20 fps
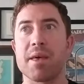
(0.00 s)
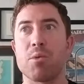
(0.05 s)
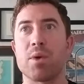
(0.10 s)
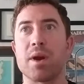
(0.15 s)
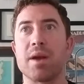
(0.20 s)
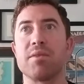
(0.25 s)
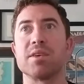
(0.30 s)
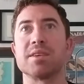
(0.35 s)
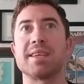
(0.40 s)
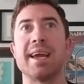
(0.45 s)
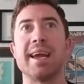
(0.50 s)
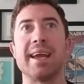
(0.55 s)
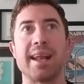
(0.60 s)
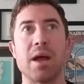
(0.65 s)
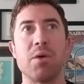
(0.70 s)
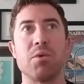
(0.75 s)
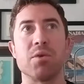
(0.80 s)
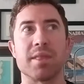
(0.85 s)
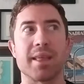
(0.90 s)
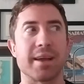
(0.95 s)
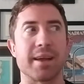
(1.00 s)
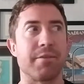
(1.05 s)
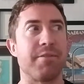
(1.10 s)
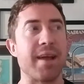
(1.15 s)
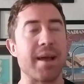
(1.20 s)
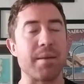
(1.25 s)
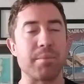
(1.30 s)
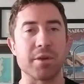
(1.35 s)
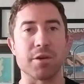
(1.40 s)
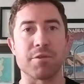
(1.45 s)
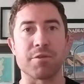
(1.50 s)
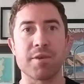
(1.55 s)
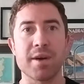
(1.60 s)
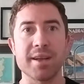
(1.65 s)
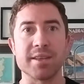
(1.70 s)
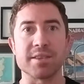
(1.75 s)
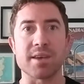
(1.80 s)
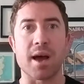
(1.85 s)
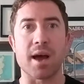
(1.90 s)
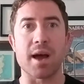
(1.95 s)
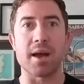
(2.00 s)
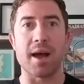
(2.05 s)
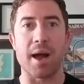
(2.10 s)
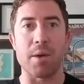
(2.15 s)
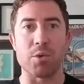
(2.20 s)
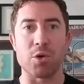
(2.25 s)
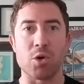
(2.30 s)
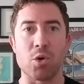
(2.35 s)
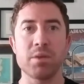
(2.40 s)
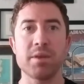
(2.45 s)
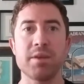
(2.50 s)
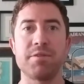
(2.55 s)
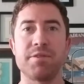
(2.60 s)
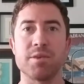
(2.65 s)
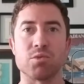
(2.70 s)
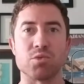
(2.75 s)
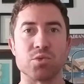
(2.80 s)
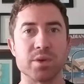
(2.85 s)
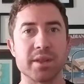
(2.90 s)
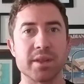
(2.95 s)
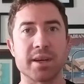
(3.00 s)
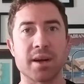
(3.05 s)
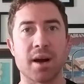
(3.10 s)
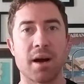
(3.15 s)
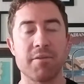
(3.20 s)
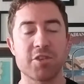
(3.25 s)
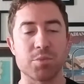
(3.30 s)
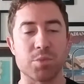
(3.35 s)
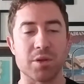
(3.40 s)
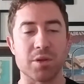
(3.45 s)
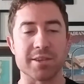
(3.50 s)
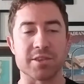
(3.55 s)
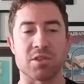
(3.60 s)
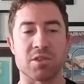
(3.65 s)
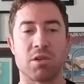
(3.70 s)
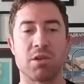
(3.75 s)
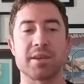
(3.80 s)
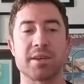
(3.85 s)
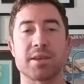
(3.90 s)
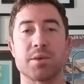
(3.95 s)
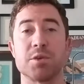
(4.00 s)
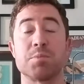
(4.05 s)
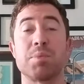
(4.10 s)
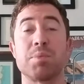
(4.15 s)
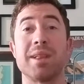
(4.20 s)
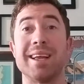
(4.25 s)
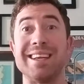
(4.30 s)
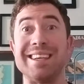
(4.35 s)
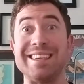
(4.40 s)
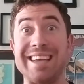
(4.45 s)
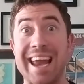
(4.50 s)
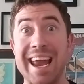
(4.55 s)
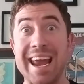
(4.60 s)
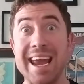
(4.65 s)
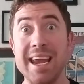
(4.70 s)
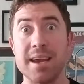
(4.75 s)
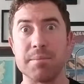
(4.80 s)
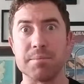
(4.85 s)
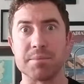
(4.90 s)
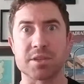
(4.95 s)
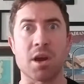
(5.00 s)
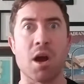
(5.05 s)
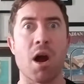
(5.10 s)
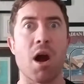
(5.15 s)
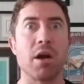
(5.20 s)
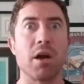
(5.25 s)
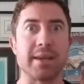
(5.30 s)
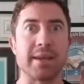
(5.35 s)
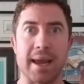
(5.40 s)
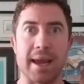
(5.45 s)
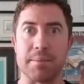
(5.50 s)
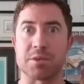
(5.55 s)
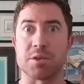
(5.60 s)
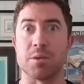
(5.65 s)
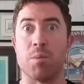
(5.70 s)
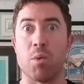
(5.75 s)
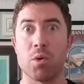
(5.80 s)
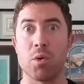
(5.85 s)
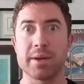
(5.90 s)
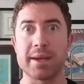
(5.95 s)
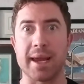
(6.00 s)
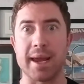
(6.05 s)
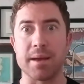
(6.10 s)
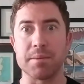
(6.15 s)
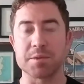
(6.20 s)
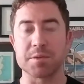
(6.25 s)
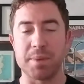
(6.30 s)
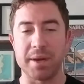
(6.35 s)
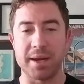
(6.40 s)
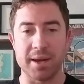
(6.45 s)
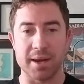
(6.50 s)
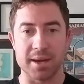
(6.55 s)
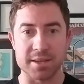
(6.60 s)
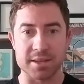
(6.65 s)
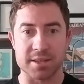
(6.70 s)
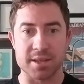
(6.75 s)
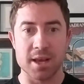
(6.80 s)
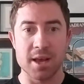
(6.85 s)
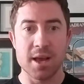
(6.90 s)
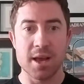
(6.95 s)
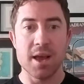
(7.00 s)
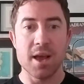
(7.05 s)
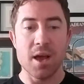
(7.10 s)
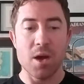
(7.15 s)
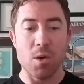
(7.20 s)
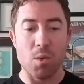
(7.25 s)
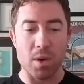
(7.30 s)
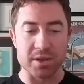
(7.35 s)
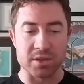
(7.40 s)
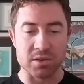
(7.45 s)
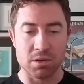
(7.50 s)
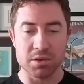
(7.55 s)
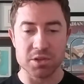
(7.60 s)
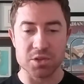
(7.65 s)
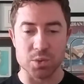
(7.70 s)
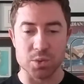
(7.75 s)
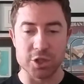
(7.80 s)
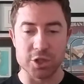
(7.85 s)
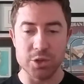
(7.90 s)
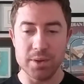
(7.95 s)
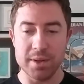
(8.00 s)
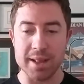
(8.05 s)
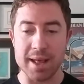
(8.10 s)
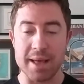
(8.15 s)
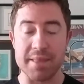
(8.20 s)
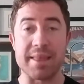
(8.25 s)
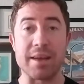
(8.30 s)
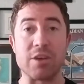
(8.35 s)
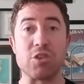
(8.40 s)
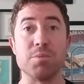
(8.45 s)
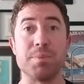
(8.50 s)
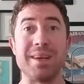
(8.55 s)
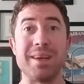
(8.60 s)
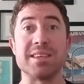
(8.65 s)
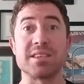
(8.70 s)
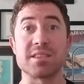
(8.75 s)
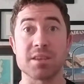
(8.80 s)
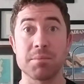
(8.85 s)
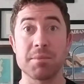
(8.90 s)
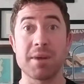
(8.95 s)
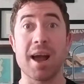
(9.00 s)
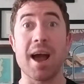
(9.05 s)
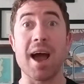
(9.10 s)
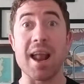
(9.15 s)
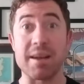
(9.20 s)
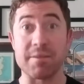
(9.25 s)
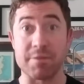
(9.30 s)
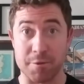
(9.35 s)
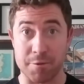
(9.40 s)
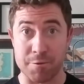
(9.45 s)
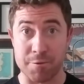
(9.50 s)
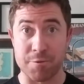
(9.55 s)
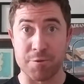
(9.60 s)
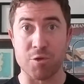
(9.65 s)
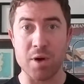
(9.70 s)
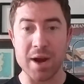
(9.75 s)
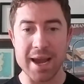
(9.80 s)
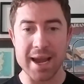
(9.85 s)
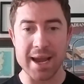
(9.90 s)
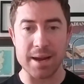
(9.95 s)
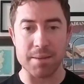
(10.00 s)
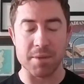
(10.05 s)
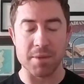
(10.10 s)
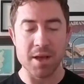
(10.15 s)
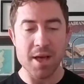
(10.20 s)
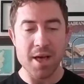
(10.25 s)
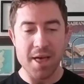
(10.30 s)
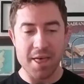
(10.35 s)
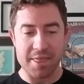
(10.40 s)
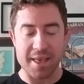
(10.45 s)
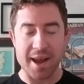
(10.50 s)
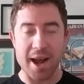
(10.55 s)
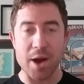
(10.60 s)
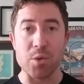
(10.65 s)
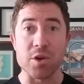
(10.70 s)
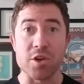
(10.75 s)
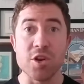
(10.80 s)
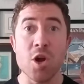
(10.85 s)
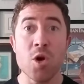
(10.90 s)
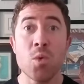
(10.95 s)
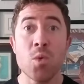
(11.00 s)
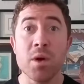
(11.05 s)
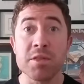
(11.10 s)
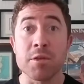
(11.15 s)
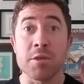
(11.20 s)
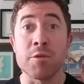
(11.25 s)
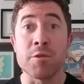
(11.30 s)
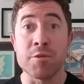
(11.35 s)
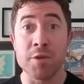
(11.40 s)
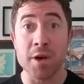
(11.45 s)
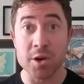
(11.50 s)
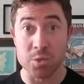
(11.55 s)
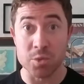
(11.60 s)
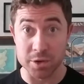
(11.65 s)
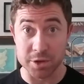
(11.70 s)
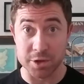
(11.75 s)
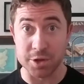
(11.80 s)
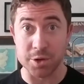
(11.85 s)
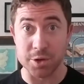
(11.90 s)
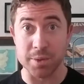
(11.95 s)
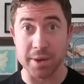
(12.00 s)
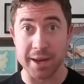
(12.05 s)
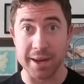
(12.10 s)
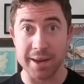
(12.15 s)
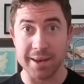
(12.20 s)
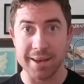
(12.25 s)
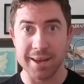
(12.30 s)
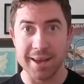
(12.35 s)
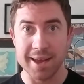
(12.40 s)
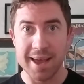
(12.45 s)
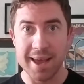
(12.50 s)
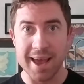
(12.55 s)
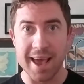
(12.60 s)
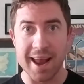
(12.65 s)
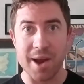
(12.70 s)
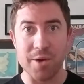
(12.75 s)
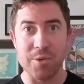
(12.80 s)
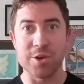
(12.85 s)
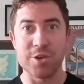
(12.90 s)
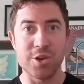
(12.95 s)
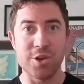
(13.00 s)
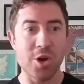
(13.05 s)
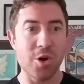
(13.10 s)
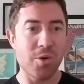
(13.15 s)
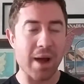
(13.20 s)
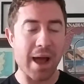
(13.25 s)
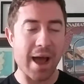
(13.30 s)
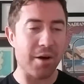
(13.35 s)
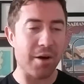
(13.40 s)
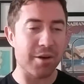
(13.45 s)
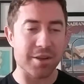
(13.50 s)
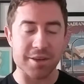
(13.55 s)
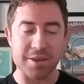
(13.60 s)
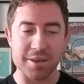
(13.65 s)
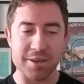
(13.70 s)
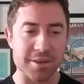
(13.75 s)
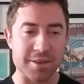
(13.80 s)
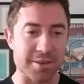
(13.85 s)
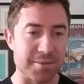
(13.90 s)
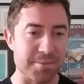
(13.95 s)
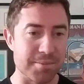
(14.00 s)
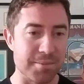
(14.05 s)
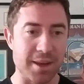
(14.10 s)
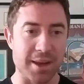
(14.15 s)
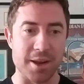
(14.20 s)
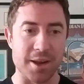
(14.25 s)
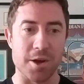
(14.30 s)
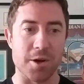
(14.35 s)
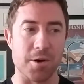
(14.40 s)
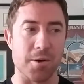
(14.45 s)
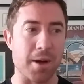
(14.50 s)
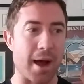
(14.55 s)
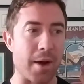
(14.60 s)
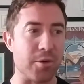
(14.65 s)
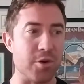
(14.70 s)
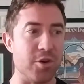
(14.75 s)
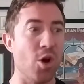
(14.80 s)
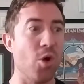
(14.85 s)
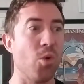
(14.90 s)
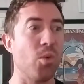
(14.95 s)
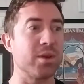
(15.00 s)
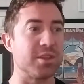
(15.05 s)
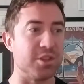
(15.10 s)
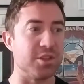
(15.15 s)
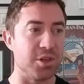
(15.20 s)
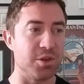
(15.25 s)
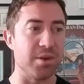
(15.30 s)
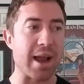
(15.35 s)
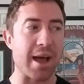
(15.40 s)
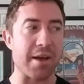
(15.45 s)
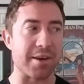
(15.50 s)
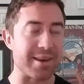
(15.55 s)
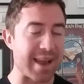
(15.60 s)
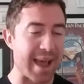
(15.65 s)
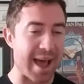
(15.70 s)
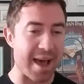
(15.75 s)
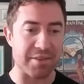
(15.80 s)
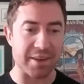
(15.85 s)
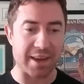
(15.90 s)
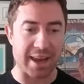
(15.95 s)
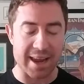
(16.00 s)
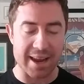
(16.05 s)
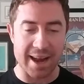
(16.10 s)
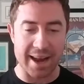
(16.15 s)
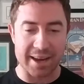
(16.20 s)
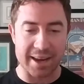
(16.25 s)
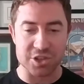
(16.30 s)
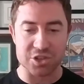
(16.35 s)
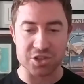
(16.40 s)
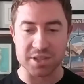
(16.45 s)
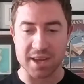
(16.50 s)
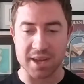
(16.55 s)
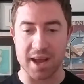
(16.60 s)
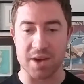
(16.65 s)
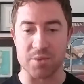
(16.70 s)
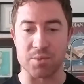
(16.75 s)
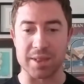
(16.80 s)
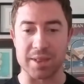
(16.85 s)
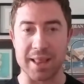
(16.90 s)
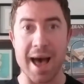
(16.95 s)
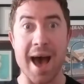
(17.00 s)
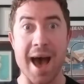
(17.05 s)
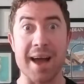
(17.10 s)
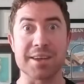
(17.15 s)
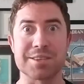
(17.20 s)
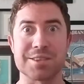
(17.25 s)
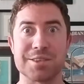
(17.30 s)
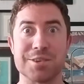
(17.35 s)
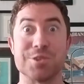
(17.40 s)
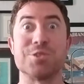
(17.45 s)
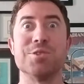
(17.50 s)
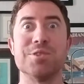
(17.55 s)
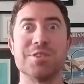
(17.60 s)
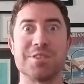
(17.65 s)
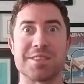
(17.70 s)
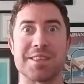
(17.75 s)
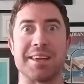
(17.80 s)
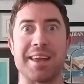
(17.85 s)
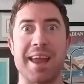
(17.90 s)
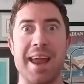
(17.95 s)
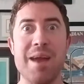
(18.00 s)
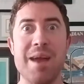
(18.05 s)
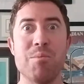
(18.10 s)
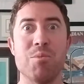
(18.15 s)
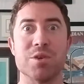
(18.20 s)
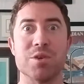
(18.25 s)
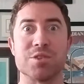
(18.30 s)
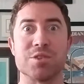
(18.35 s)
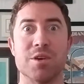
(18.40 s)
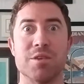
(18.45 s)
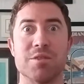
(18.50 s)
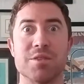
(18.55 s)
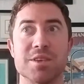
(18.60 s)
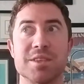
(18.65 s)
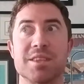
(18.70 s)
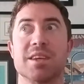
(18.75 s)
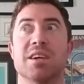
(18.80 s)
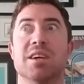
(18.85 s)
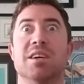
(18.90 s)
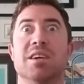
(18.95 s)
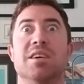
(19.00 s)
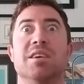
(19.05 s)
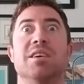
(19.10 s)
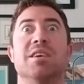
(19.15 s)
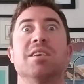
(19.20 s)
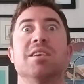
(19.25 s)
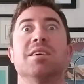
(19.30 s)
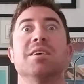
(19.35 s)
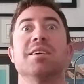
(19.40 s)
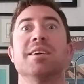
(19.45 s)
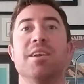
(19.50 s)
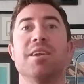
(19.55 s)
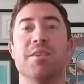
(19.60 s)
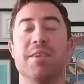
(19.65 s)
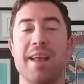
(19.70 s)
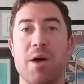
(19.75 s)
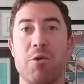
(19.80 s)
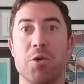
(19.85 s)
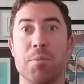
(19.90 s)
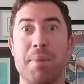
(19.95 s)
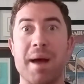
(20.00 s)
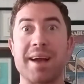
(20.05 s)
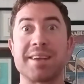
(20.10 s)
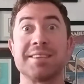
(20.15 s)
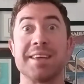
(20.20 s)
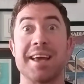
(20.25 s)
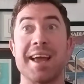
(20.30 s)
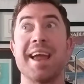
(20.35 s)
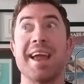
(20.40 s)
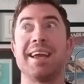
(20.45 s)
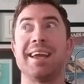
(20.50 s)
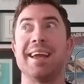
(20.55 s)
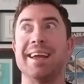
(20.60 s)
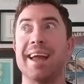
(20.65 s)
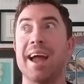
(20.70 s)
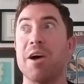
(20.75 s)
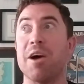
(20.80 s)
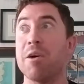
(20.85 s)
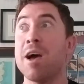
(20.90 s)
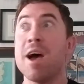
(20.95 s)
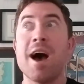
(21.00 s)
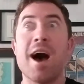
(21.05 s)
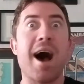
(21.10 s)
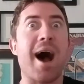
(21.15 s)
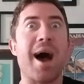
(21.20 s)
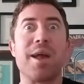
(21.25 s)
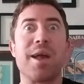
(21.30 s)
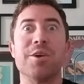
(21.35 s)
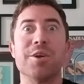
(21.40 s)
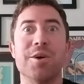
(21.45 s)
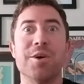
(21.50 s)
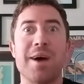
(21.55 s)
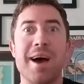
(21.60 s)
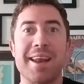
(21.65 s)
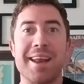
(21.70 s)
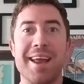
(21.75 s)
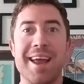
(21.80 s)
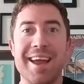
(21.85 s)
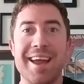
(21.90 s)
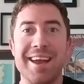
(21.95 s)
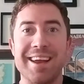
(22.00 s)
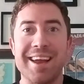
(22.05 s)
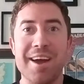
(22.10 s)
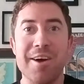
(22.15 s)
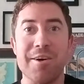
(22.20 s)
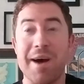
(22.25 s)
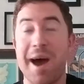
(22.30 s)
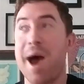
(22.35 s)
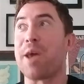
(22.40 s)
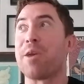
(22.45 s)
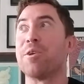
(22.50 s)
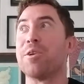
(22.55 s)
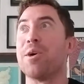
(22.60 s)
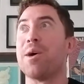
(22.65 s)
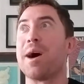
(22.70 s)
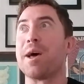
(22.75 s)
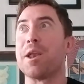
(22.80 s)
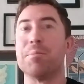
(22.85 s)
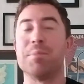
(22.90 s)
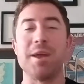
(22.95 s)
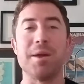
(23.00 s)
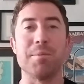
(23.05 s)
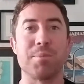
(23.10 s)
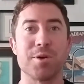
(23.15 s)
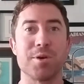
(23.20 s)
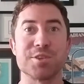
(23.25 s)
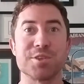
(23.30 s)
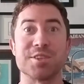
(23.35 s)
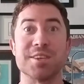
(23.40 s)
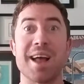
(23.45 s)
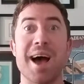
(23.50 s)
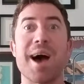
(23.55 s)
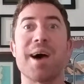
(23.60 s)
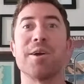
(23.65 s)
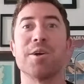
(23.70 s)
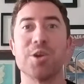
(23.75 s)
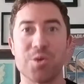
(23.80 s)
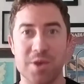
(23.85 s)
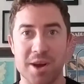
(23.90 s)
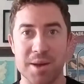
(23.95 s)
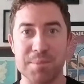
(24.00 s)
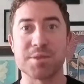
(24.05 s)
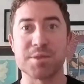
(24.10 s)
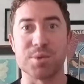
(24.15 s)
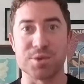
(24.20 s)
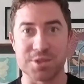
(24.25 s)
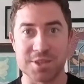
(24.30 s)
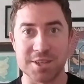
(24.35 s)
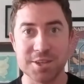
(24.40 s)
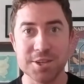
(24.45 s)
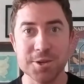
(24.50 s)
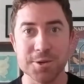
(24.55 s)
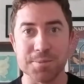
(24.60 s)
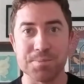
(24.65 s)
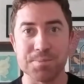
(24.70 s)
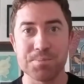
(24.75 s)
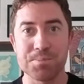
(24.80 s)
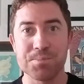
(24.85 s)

whenever I was hanging out with like family or friends, I would only feel really comfortable as long as I was playing games, card games and board games, because as long as we're doing that, there would be some kind of a frame that I would know what the fuck we're doing. And I would know how to, you know, I would know what to do and how to navigate, and I could just kind of relax. And as soon as the game was over, it's like, oh, you know, now we're back to hanging out. I don't know how to hang out. I don't know how to be a person. I don't know what I'm supposed to do.